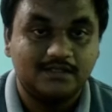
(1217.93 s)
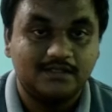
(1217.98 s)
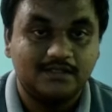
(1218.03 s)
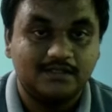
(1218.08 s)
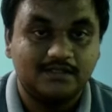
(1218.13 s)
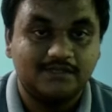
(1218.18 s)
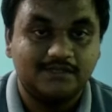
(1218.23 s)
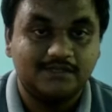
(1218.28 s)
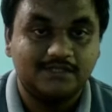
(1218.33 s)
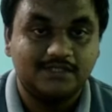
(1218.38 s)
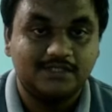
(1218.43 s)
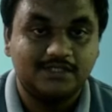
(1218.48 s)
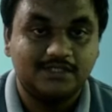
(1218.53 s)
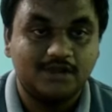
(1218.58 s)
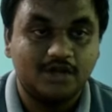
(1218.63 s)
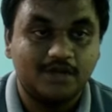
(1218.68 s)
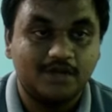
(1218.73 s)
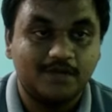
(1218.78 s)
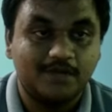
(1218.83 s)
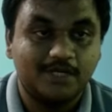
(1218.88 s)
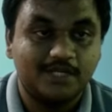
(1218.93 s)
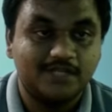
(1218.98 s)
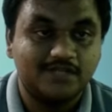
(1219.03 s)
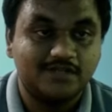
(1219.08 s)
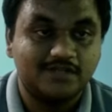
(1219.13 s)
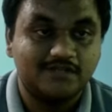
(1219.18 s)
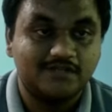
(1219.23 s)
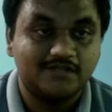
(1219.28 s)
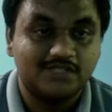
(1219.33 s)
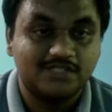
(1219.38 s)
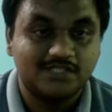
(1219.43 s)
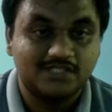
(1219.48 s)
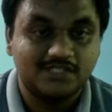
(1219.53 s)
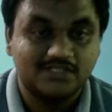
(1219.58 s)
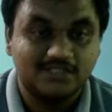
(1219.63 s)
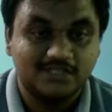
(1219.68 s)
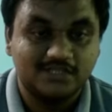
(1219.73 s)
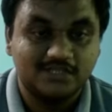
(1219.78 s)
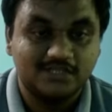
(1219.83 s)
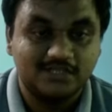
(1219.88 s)
refer the documentation of the
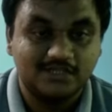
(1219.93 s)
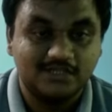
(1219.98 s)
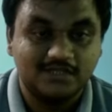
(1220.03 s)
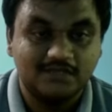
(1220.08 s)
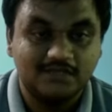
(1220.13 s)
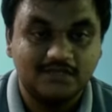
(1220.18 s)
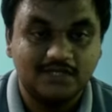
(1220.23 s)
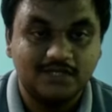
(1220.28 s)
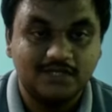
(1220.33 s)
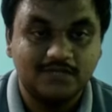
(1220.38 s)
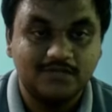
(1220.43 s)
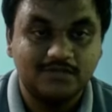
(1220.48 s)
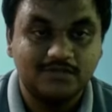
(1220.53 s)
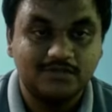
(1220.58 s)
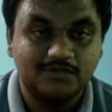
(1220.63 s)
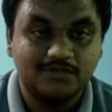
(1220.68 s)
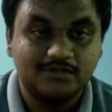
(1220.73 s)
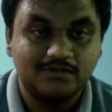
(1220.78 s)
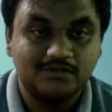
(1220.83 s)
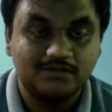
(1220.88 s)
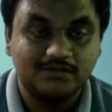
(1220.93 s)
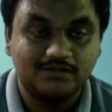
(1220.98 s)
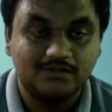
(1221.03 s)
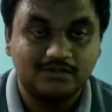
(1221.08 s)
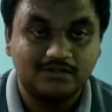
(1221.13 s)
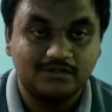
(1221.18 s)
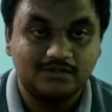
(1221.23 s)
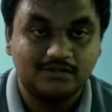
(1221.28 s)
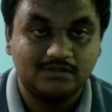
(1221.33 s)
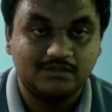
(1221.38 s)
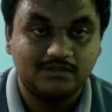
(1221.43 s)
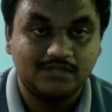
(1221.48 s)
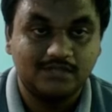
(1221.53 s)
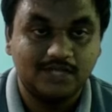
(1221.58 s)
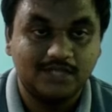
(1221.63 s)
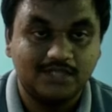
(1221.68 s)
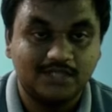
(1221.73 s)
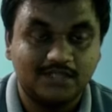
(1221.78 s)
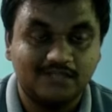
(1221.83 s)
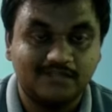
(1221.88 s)
Justin. You will able to
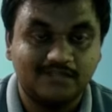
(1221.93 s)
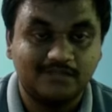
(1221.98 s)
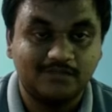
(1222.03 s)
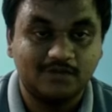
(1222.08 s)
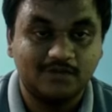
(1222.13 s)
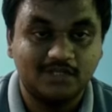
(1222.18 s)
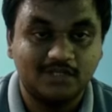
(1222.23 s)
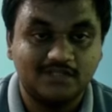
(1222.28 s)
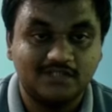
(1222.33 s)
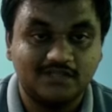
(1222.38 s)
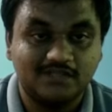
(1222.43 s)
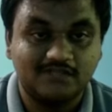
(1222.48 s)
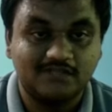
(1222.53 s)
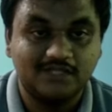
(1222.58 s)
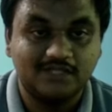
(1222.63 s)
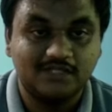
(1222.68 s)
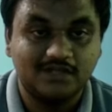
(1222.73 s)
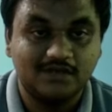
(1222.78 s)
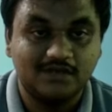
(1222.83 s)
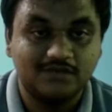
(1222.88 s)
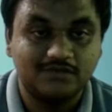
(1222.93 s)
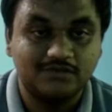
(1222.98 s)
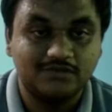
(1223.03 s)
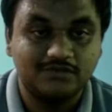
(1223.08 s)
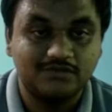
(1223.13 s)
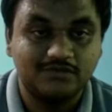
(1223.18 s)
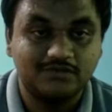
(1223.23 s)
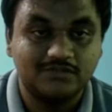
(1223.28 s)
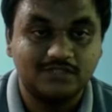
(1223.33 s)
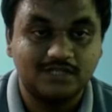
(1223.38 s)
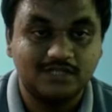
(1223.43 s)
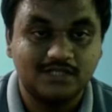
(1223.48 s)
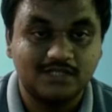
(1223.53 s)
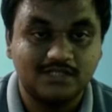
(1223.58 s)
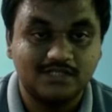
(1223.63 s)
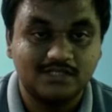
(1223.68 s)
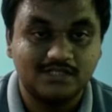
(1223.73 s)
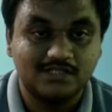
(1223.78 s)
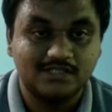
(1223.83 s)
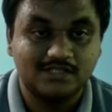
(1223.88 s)
get the some knowledge of that, how to use the
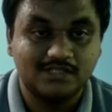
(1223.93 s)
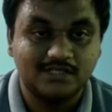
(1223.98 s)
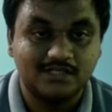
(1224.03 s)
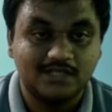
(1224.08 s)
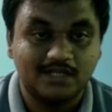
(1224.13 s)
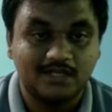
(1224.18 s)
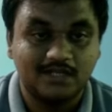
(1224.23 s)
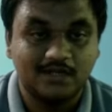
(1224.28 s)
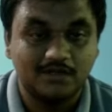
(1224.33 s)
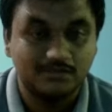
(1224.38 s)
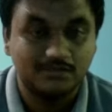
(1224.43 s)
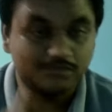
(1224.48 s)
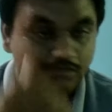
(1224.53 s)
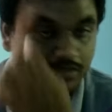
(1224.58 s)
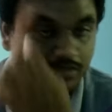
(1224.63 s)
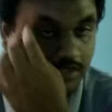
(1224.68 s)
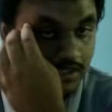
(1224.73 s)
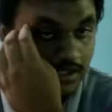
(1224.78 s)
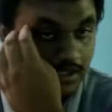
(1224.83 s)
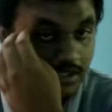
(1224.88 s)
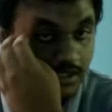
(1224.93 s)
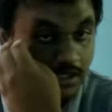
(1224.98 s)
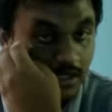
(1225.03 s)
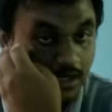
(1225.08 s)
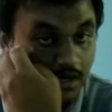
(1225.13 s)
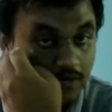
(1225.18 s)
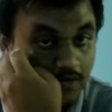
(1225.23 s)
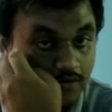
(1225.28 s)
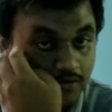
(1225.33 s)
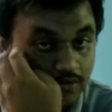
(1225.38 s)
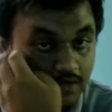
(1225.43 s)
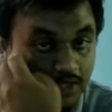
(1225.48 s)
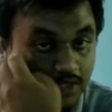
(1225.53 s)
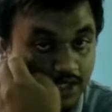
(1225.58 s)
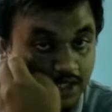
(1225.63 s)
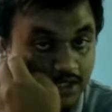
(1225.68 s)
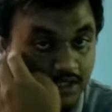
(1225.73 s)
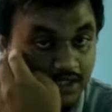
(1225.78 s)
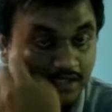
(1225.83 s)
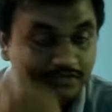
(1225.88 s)
Justin and how to
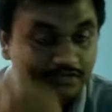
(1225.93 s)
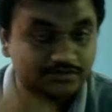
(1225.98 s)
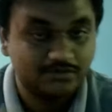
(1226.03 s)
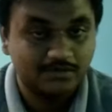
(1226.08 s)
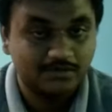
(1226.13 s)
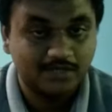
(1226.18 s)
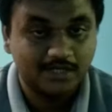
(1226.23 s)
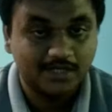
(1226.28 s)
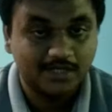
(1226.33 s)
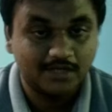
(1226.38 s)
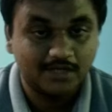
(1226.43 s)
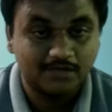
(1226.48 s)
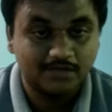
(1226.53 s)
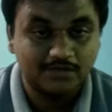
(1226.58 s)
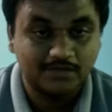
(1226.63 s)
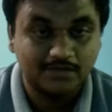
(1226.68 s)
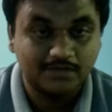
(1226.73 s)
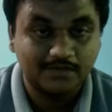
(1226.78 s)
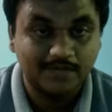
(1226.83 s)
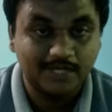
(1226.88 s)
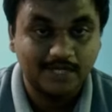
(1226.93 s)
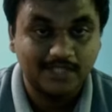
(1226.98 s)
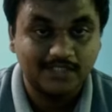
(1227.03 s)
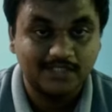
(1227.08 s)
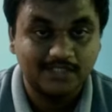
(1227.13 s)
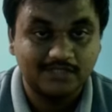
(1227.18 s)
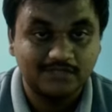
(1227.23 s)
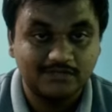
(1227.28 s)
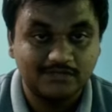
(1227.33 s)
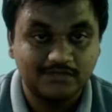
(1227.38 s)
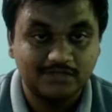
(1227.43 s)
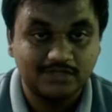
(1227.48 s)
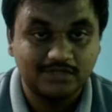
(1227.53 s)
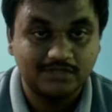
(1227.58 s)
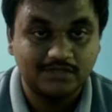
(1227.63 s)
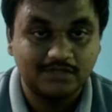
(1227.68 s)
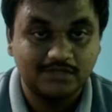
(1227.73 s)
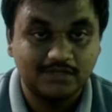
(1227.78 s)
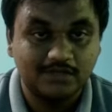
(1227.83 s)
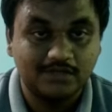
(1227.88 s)
create the store and how to bind the store
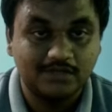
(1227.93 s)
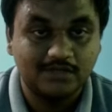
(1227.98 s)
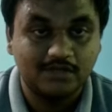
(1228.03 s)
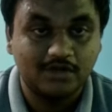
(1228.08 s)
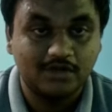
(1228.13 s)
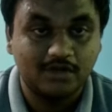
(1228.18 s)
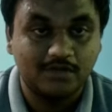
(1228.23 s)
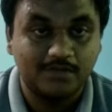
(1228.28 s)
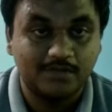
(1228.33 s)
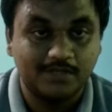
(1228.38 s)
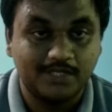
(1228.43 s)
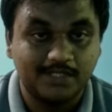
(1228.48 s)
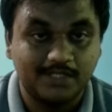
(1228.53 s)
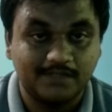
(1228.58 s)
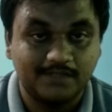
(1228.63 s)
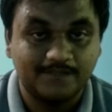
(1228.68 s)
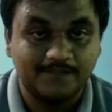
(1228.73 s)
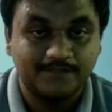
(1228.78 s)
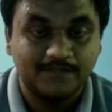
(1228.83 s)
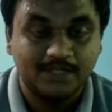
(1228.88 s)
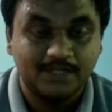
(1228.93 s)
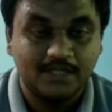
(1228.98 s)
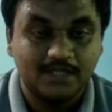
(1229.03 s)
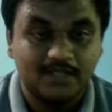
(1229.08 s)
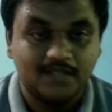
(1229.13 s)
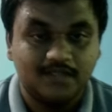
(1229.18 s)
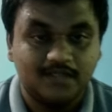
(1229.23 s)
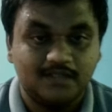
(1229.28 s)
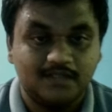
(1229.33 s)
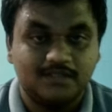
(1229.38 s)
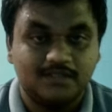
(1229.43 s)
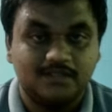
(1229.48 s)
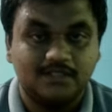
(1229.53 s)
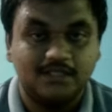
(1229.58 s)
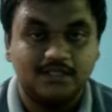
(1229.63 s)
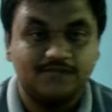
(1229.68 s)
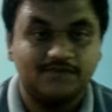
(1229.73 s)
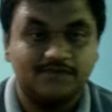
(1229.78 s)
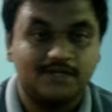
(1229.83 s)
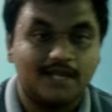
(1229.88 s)
into the our component.
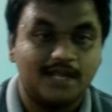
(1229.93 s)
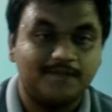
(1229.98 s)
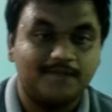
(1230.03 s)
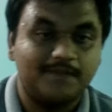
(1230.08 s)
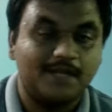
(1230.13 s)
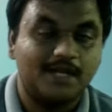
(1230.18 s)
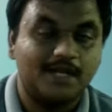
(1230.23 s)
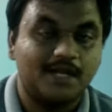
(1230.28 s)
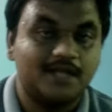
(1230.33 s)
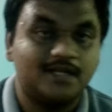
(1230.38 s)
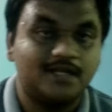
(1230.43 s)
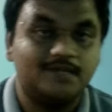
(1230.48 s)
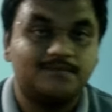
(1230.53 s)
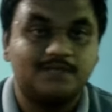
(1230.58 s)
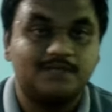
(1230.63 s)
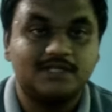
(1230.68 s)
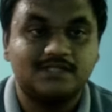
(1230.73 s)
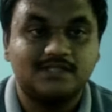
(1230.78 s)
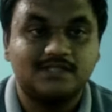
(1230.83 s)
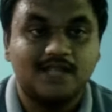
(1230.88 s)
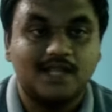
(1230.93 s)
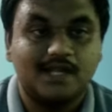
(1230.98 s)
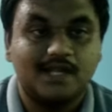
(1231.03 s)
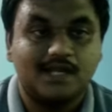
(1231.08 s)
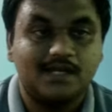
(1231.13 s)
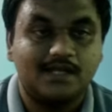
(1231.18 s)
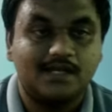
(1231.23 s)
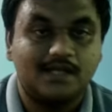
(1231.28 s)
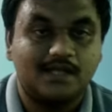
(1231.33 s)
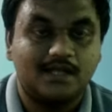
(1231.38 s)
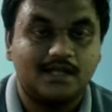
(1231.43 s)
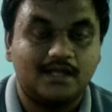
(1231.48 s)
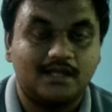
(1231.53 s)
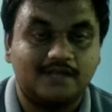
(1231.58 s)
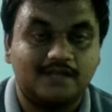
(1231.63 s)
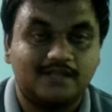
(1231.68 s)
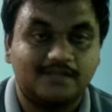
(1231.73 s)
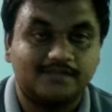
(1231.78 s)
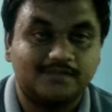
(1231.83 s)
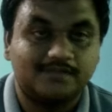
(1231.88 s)
If you like my content, please like and
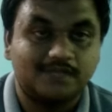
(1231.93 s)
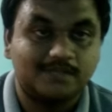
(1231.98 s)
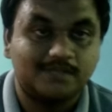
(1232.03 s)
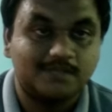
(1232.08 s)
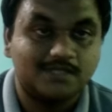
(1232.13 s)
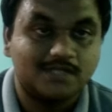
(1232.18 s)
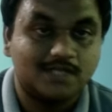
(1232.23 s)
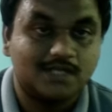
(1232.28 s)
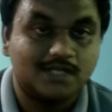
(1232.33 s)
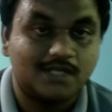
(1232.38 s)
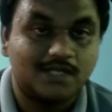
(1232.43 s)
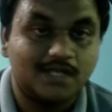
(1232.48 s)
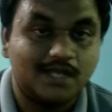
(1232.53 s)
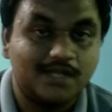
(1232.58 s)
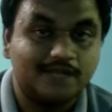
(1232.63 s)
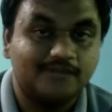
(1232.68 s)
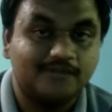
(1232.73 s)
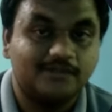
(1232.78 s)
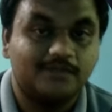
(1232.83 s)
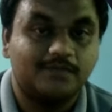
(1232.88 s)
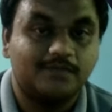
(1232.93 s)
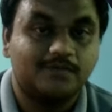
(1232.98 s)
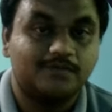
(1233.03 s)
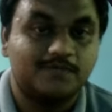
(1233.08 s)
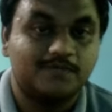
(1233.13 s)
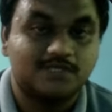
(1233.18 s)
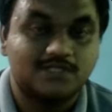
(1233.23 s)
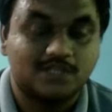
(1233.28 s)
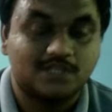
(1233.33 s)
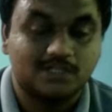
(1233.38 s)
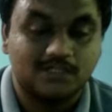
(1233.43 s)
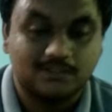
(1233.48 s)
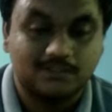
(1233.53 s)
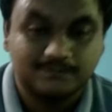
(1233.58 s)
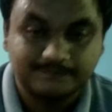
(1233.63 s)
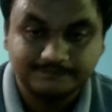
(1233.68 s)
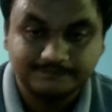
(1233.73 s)
subscribe my channel and support my channel.